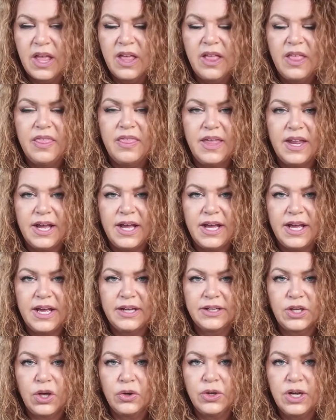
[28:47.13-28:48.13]
that had
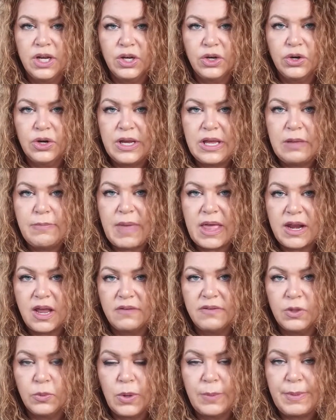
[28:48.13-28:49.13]
coconut cream and heavy
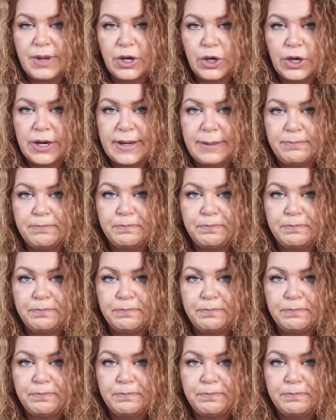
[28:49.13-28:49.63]
whipping cream,